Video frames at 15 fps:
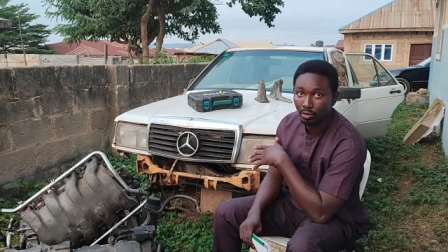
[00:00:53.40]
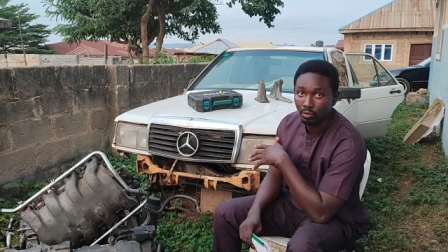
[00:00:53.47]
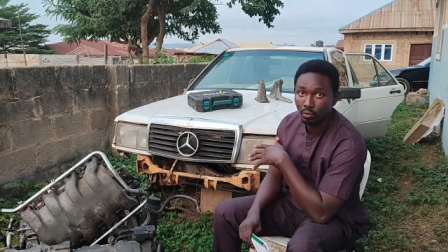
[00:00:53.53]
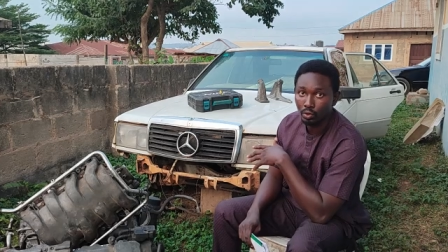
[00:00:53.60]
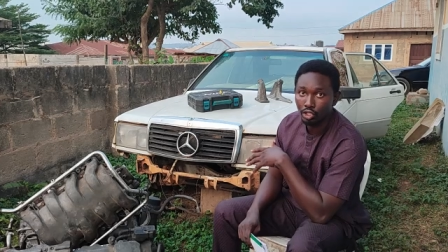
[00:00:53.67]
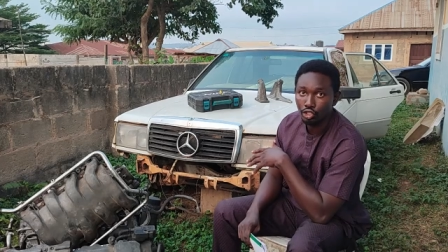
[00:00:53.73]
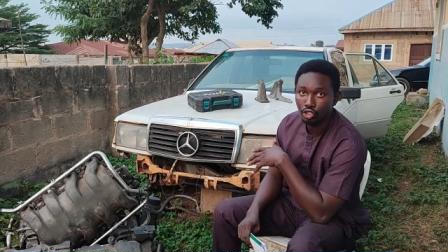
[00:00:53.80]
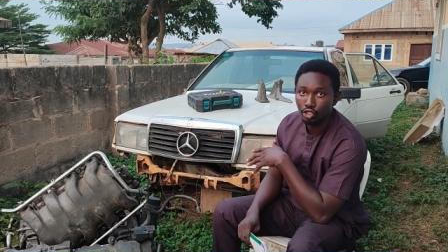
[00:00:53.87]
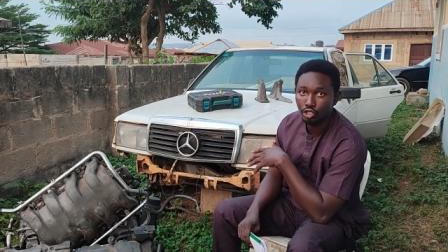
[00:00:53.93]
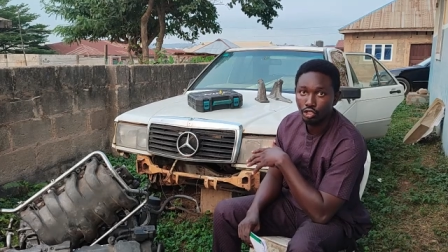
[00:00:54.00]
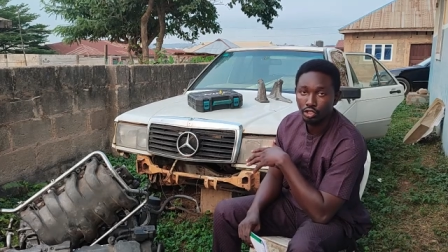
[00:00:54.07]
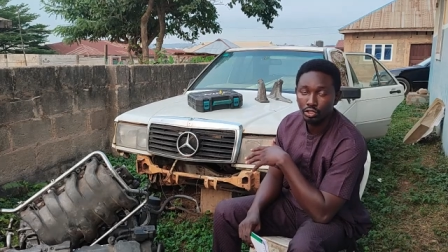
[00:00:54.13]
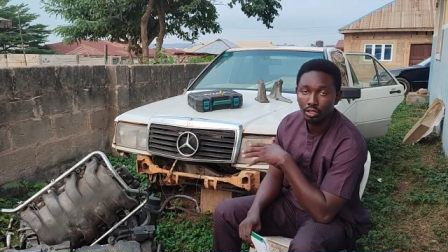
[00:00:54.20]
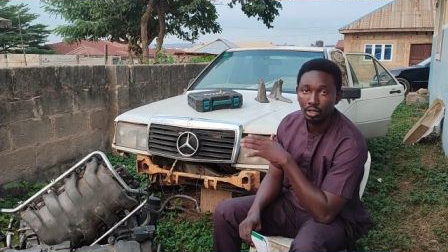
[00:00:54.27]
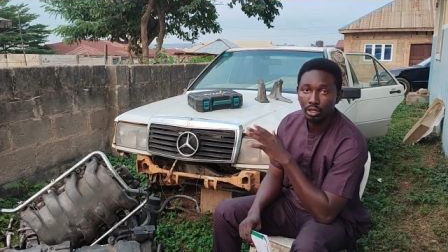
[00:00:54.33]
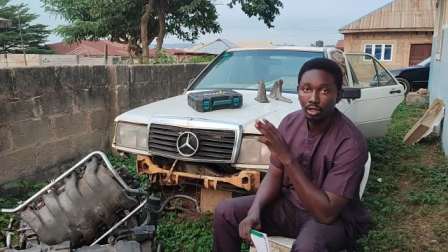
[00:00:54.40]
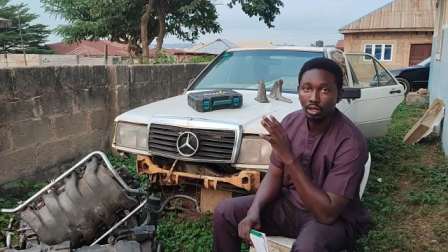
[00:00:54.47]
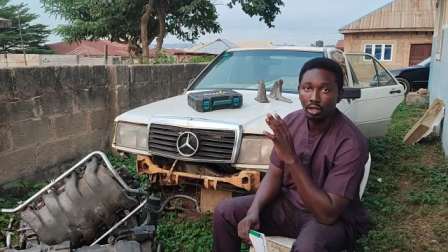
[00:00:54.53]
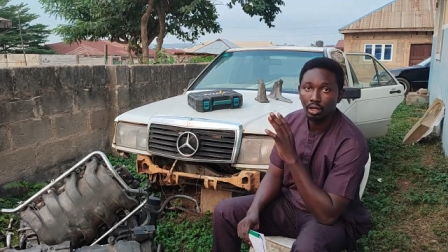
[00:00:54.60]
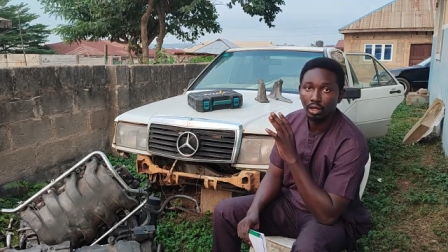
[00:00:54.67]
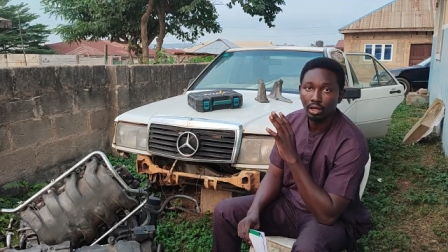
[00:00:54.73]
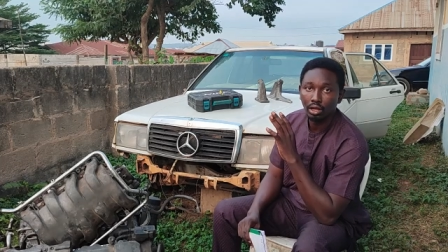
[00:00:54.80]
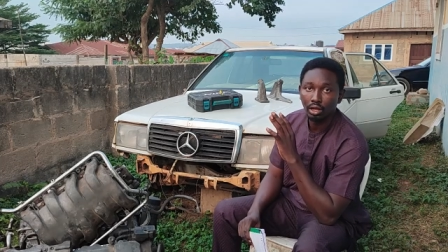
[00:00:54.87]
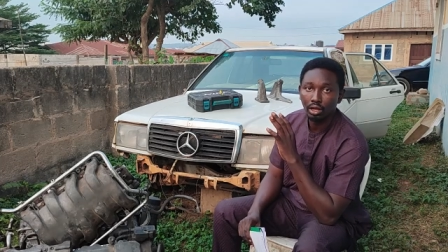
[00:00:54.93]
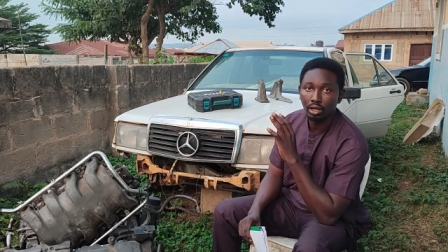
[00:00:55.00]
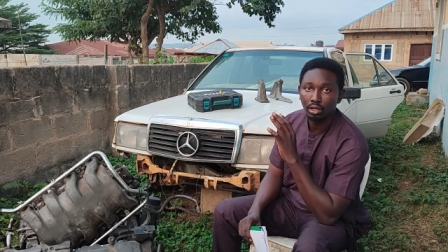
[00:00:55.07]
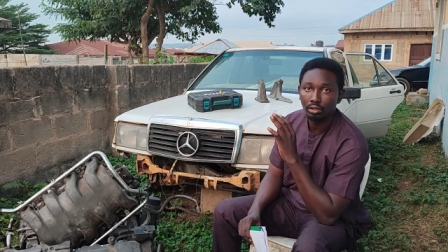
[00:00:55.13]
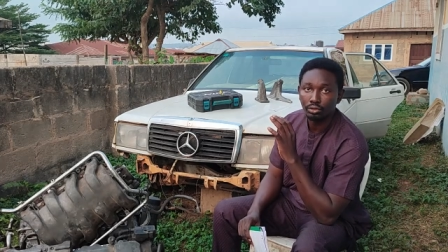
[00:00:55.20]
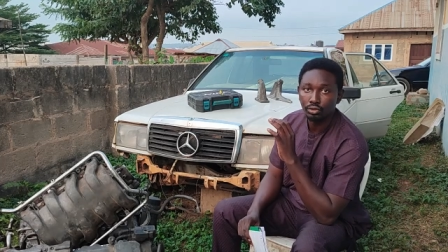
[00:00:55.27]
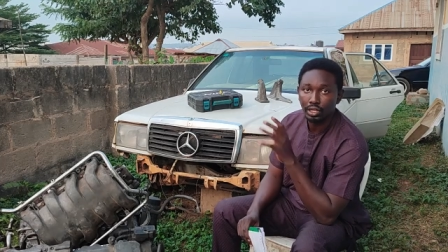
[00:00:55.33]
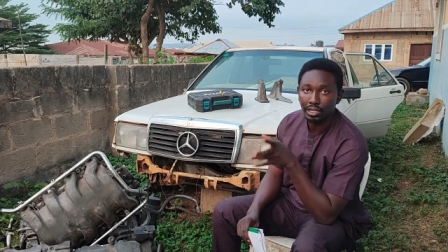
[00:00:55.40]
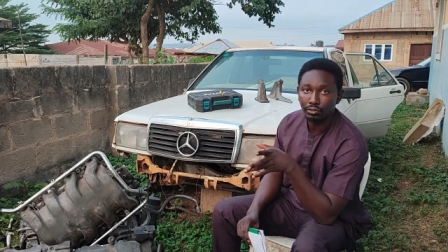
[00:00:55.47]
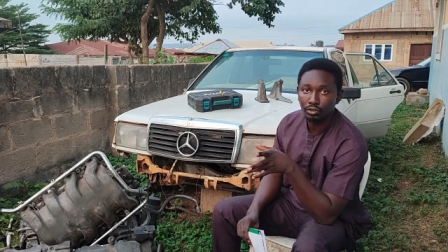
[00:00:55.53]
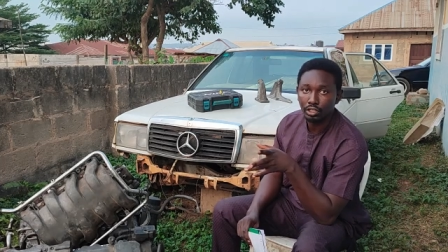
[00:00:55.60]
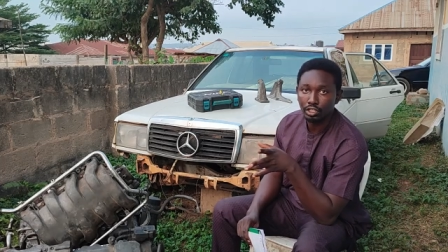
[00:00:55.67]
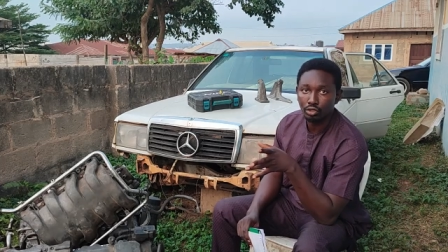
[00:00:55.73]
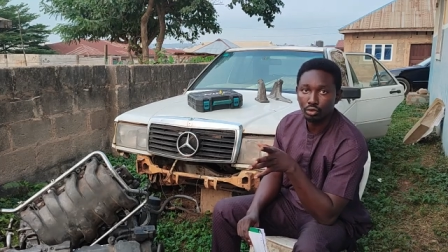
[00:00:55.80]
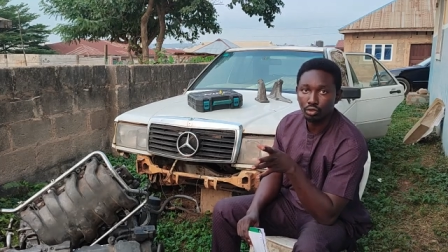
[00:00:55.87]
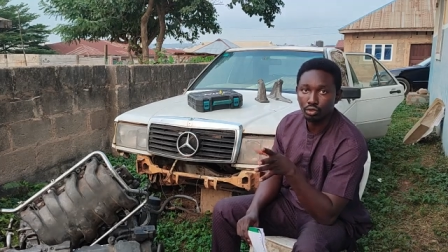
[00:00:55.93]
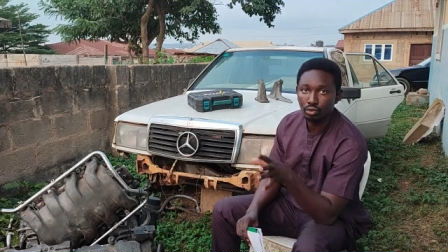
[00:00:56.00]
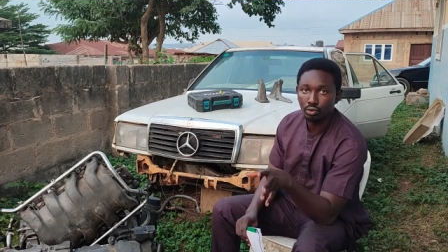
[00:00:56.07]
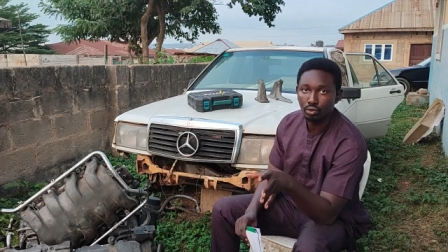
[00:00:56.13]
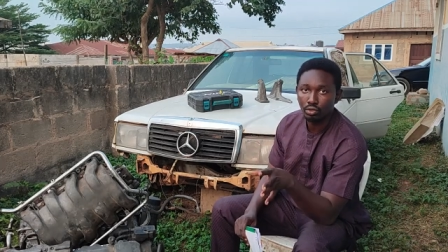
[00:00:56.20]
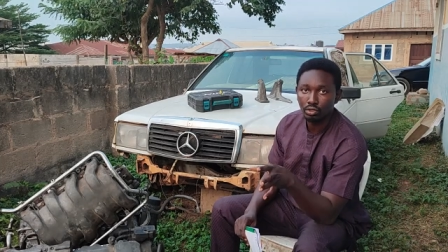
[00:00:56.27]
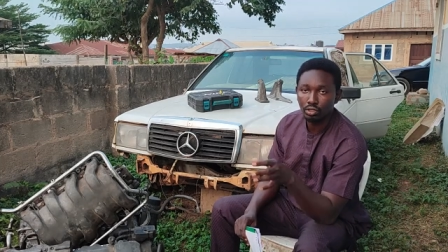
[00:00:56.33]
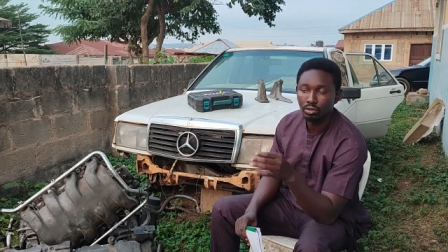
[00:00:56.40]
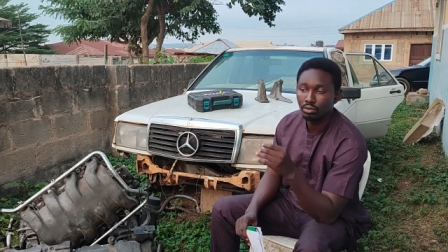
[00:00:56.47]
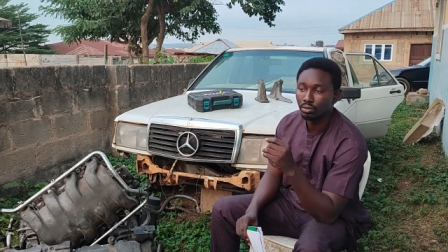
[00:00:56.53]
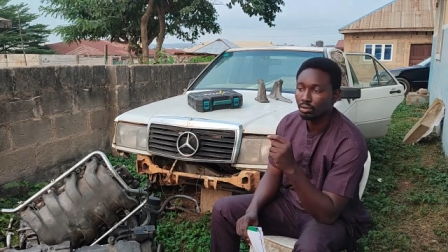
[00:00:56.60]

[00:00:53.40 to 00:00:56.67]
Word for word: on which uh, drivetrain to use.